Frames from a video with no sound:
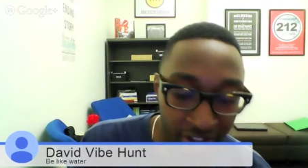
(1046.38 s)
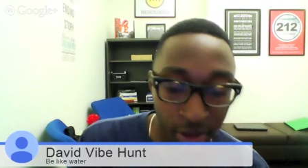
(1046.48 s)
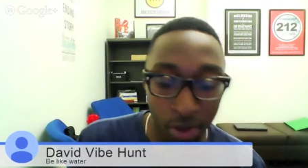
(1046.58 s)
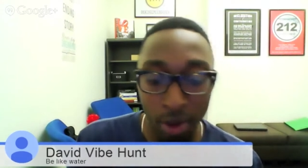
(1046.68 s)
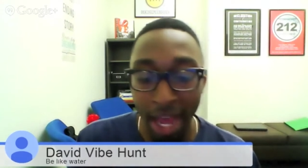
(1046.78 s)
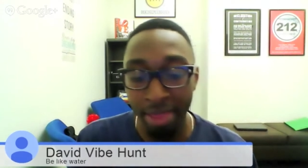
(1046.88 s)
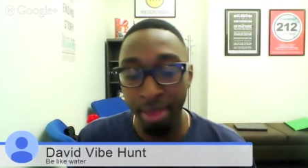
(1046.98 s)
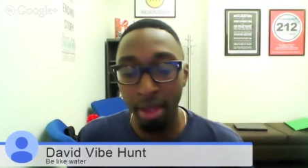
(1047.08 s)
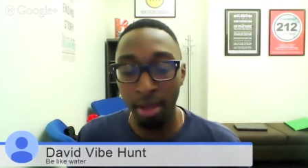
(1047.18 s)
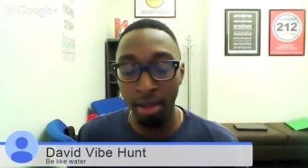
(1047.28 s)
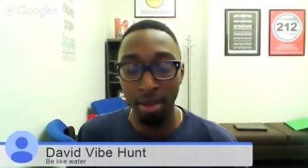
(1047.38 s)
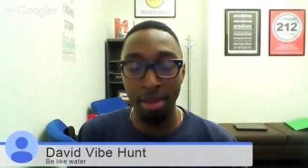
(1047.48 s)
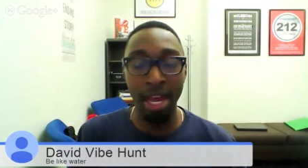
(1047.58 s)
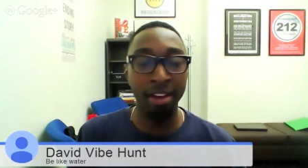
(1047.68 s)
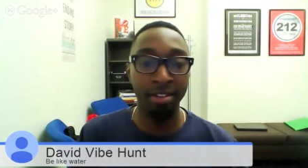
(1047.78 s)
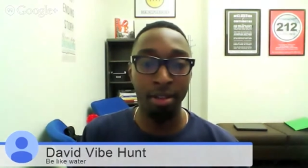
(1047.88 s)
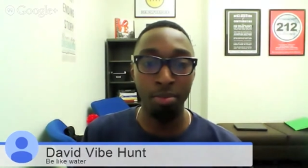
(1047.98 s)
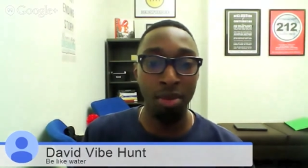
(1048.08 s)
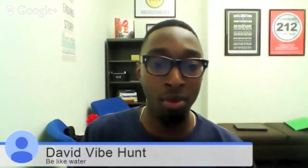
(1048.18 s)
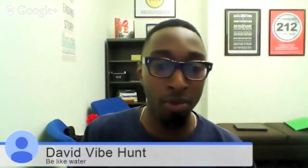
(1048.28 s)
So I think that's the
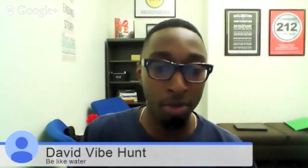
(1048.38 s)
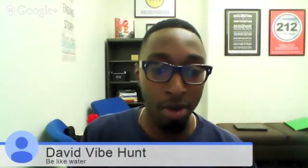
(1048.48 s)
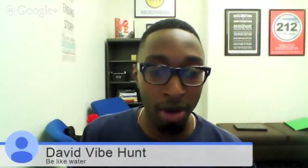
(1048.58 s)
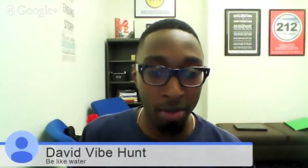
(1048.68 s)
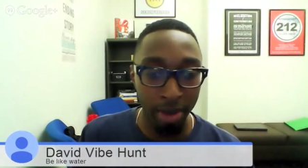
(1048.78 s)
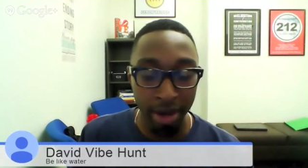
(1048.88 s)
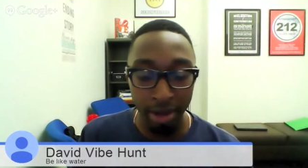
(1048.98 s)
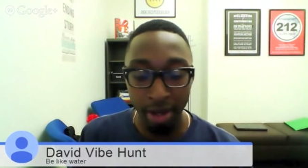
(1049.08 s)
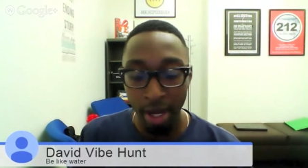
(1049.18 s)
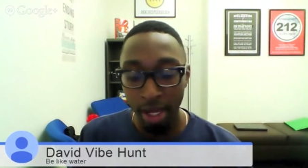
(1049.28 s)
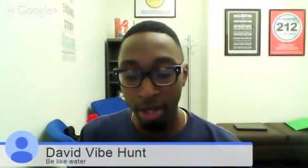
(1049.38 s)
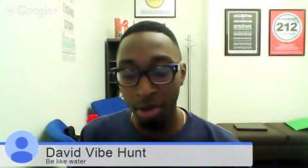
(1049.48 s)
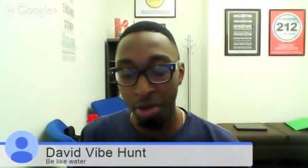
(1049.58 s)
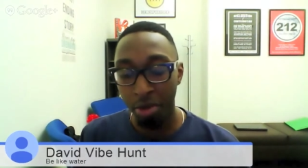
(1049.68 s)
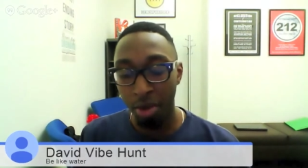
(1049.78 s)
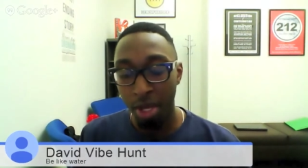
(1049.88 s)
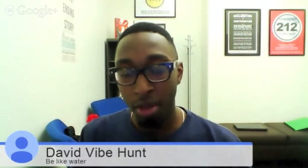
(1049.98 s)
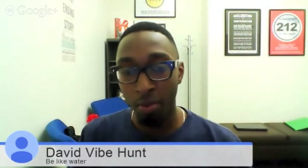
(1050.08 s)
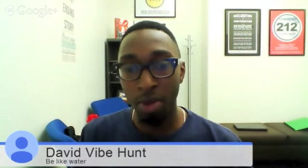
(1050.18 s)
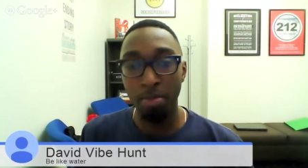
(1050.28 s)
beautiful part about it. You know,
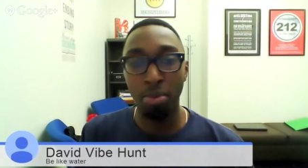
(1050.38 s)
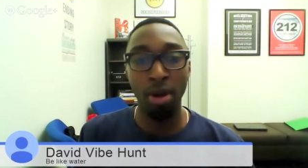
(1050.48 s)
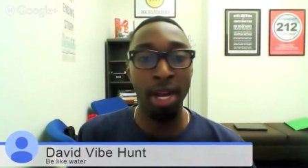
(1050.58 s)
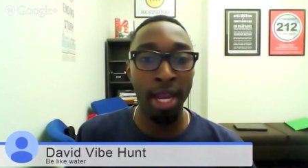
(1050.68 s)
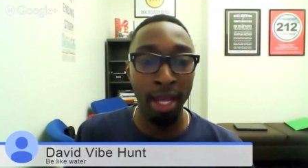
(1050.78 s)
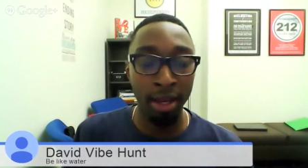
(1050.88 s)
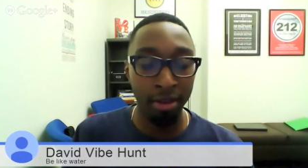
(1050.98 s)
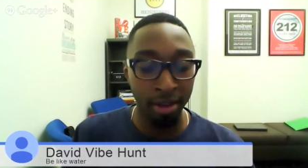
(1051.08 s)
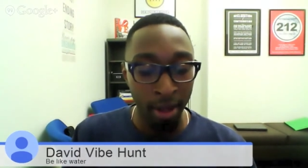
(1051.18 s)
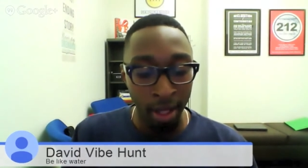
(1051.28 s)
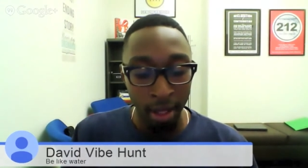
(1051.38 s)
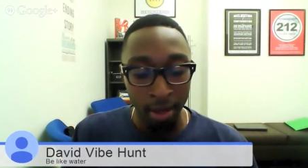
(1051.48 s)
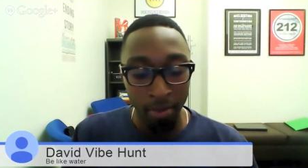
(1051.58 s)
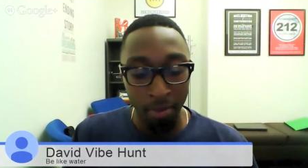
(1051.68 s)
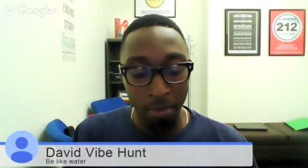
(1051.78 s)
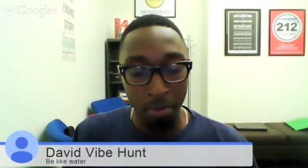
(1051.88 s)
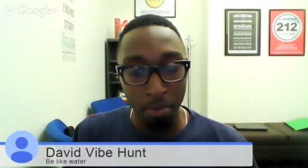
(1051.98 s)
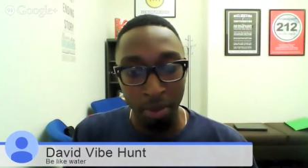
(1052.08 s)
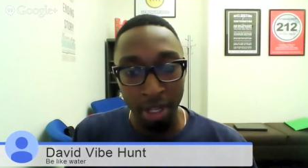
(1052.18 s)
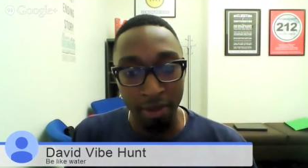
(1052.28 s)
we brand
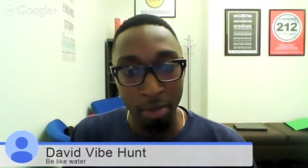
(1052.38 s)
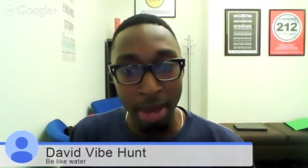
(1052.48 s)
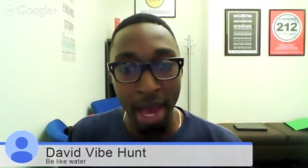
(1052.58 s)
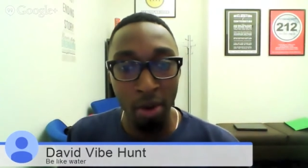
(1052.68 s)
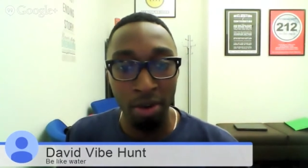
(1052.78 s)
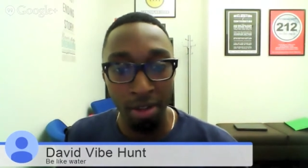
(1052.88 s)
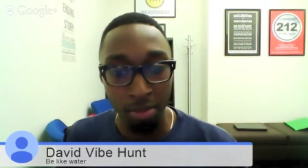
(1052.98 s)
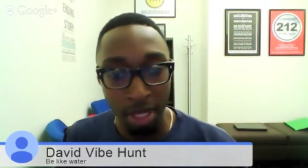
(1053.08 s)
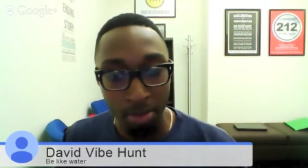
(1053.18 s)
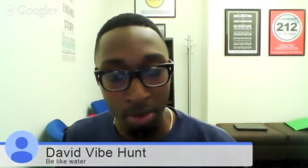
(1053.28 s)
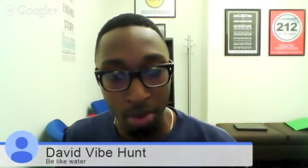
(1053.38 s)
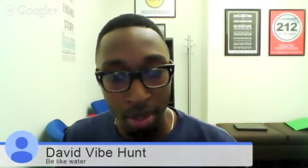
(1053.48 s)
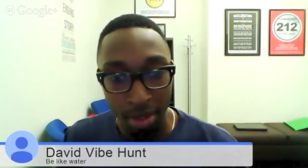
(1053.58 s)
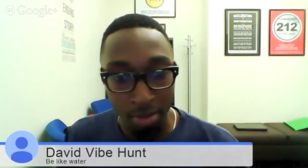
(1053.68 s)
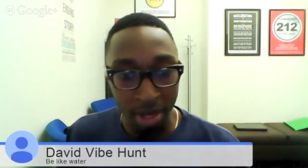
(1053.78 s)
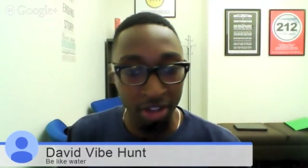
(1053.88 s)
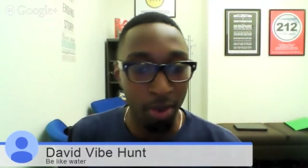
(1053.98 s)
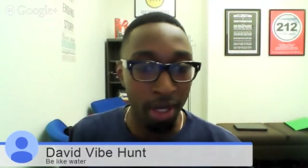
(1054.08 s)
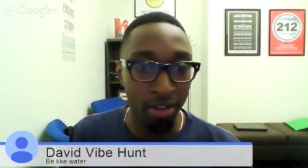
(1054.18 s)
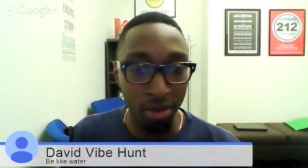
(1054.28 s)
giving power to the people. The best
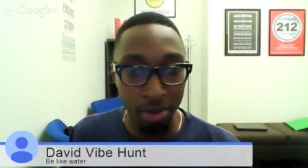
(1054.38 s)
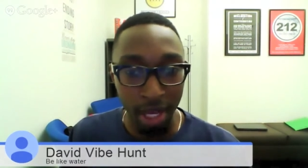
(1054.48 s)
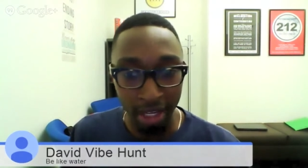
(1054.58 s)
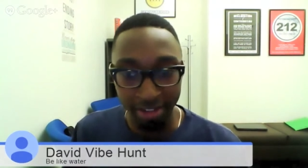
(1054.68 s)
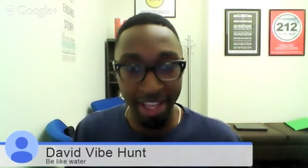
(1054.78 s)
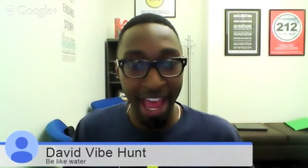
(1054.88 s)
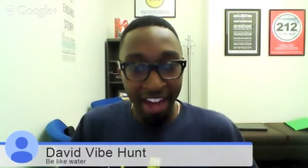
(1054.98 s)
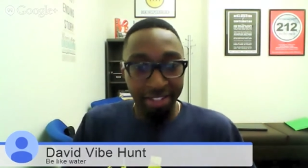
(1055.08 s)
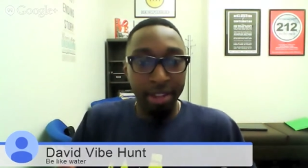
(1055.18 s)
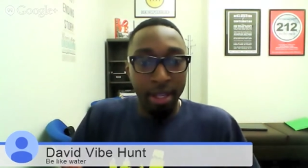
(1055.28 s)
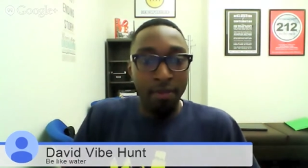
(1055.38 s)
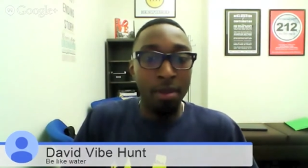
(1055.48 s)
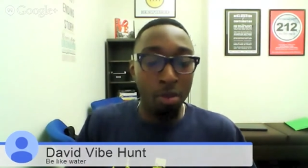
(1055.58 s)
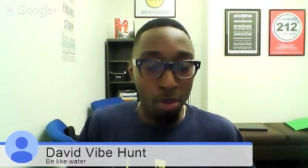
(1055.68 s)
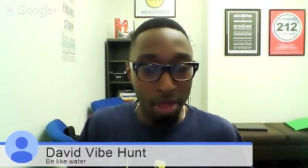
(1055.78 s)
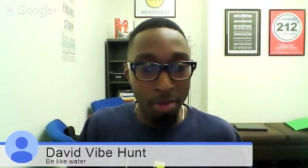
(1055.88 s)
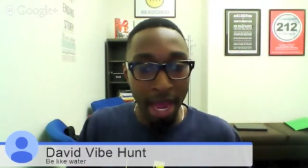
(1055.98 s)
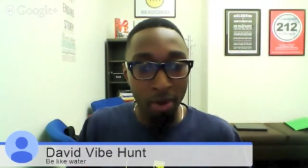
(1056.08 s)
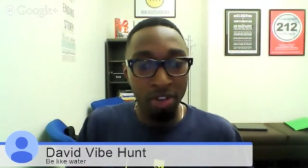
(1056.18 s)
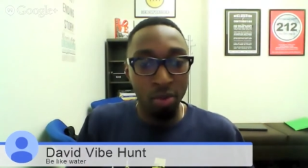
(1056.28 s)
way to do that is to actually give them the
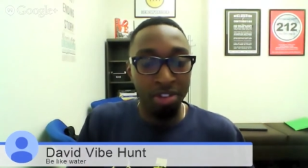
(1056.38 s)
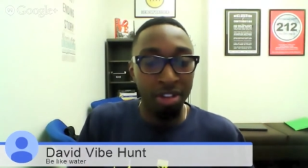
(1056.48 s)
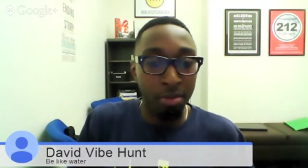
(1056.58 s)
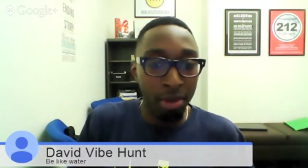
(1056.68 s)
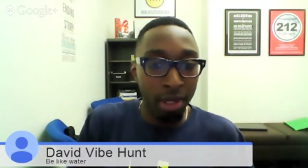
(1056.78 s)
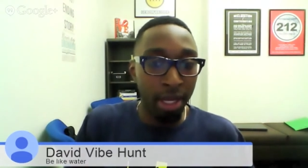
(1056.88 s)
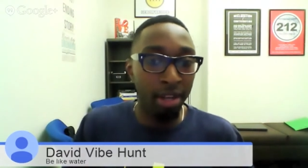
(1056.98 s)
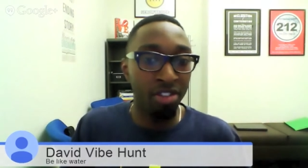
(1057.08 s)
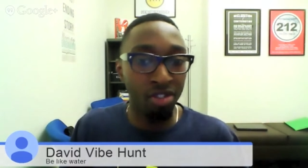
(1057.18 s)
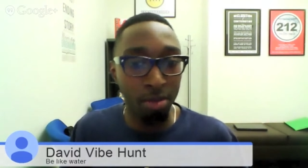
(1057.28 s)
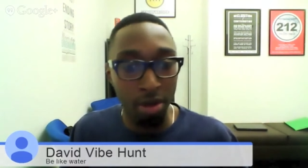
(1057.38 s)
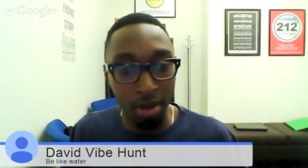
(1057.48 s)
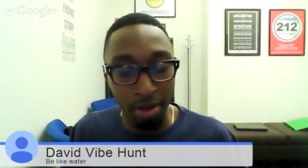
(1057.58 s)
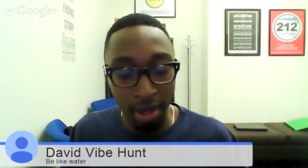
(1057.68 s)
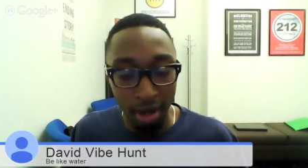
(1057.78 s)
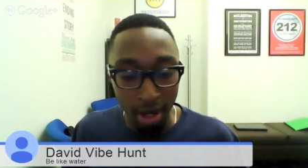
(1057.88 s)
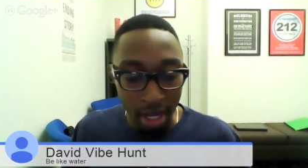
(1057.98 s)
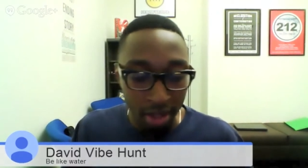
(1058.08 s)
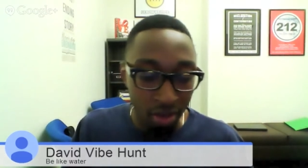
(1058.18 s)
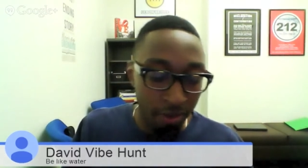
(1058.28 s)
power to assemble it and distribute it there.
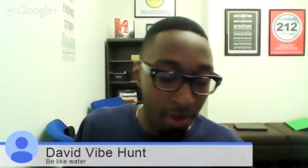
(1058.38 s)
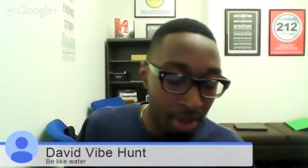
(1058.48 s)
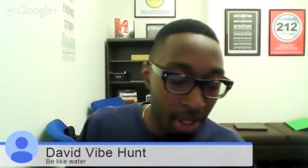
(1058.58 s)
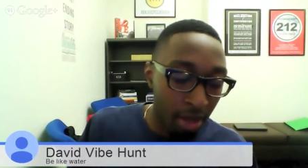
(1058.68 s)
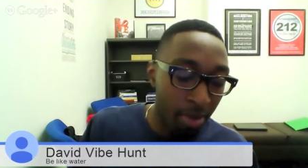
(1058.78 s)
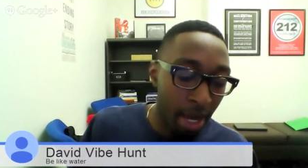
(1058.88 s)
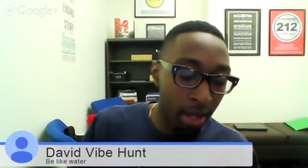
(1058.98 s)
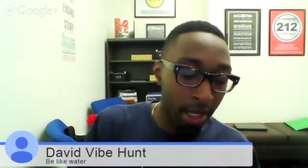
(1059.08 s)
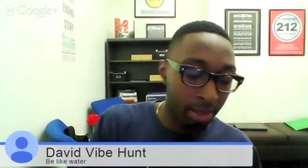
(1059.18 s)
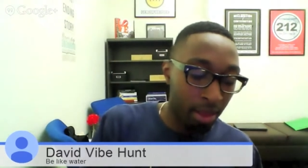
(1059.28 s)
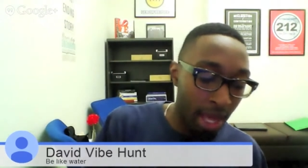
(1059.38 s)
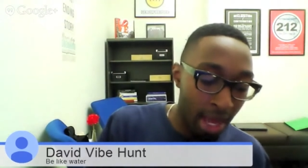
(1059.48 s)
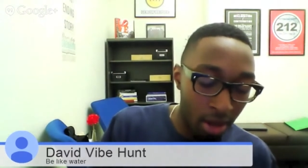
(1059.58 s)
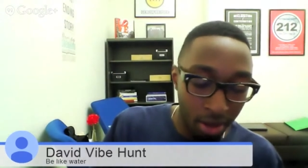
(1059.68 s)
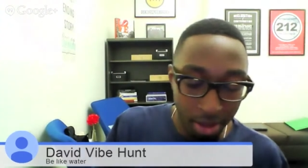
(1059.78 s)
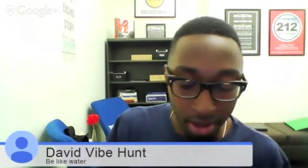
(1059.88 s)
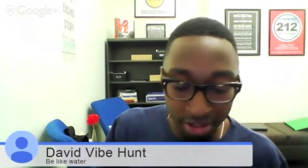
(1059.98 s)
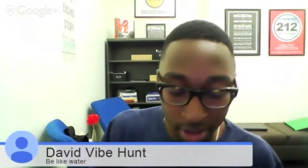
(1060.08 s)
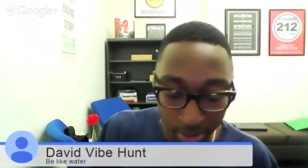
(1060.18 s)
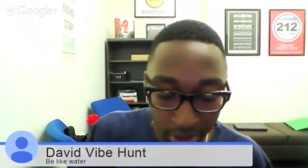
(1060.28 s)
So if you think about like how the
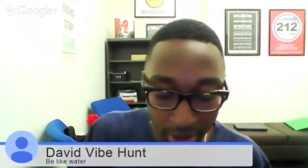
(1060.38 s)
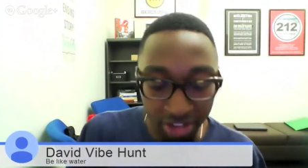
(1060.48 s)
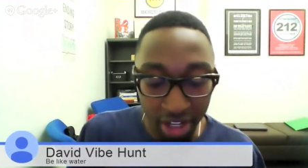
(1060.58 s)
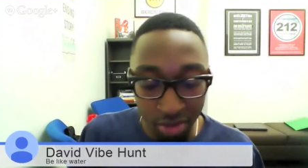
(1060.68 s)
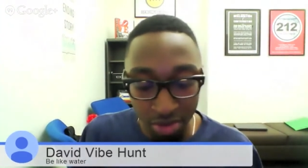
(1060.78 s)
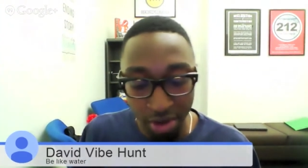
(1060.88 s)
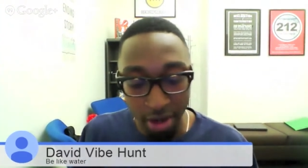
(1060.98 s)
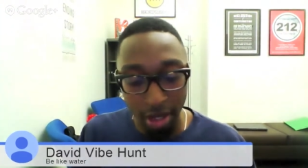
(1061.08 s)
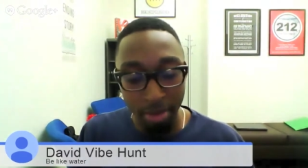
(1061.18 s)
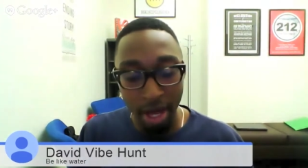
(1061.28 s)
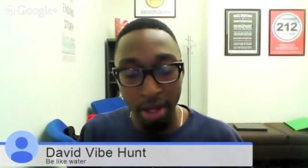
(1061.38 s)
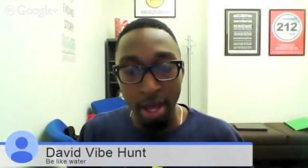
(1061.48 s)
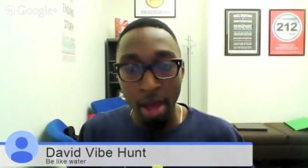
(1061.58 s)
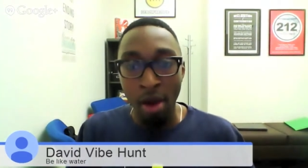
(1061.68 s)
assembly that Jason was talking about,